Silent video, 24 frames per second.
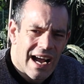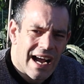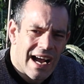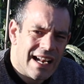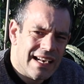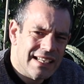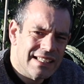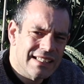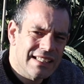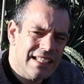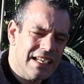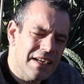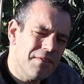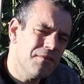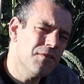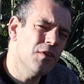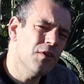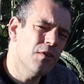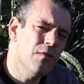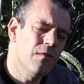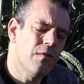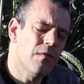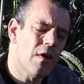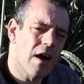And if
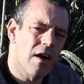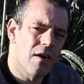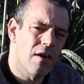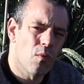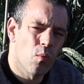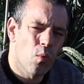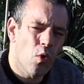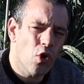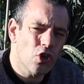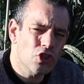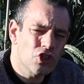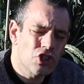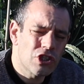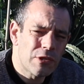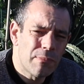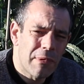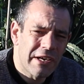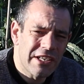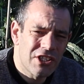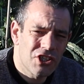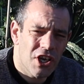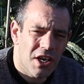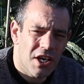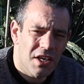you've watched my
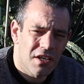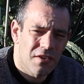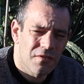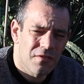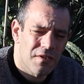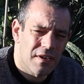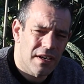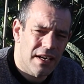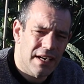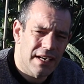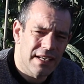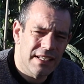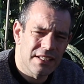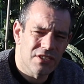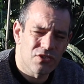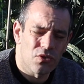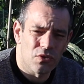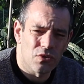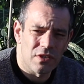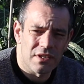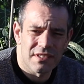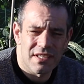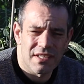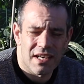channel for any
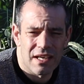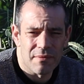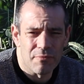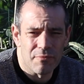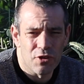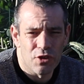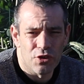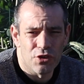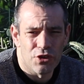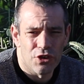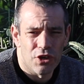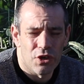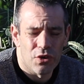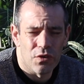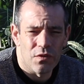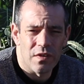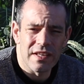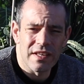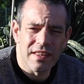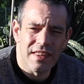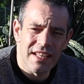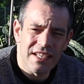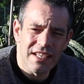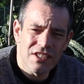sort of time, you'll know
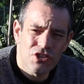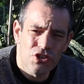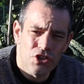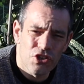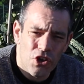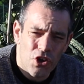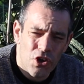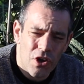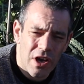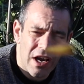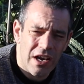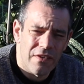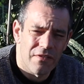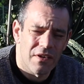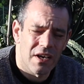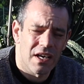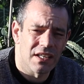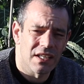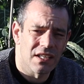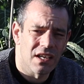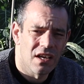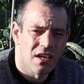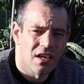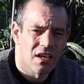that this year I've
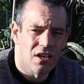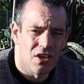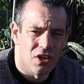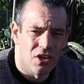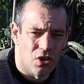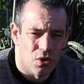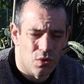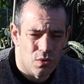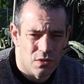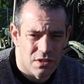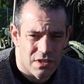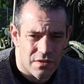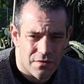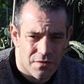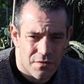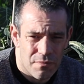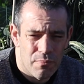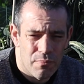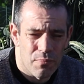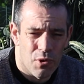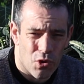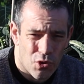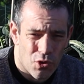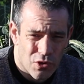had loads of
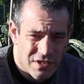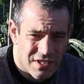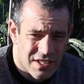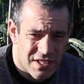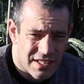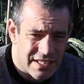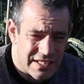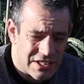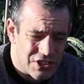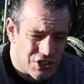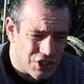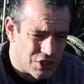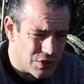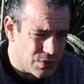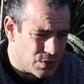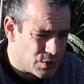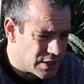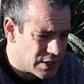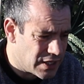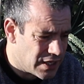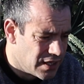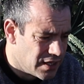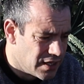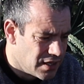personal
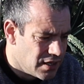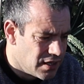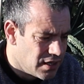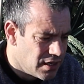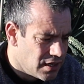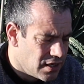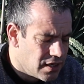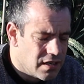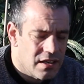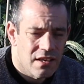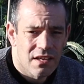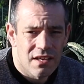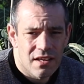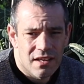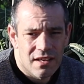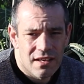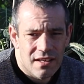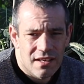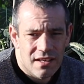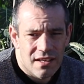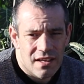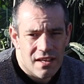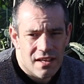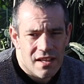issues.
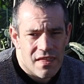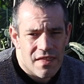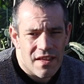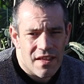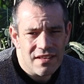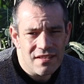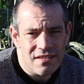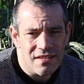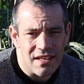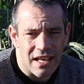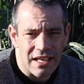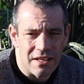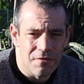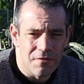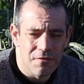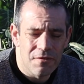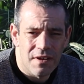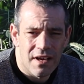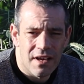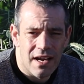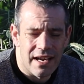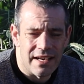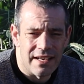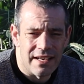That's life,
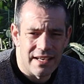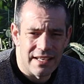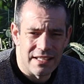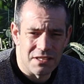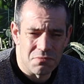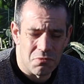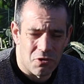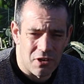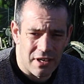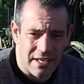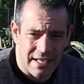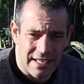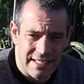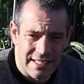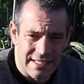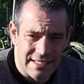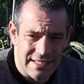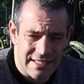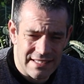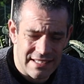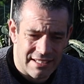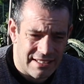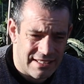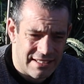and it is what it
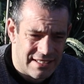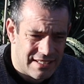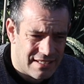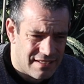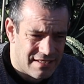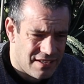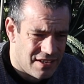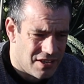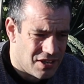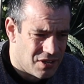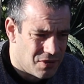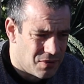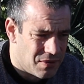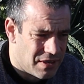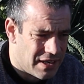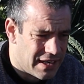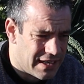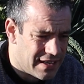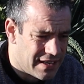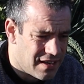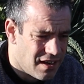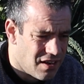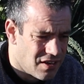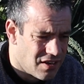is. I
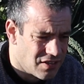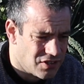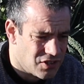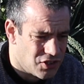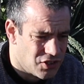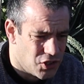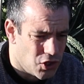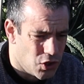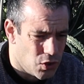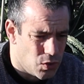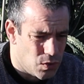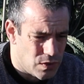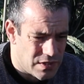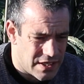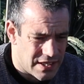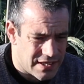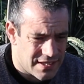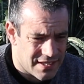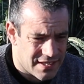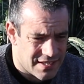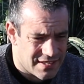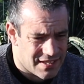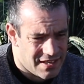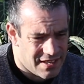can't use
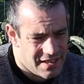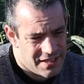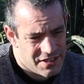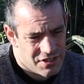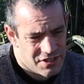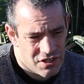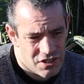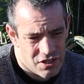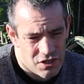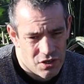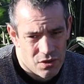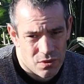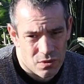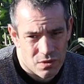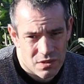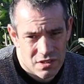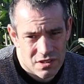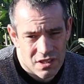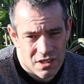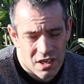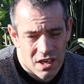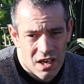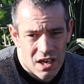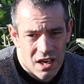it as an excuse.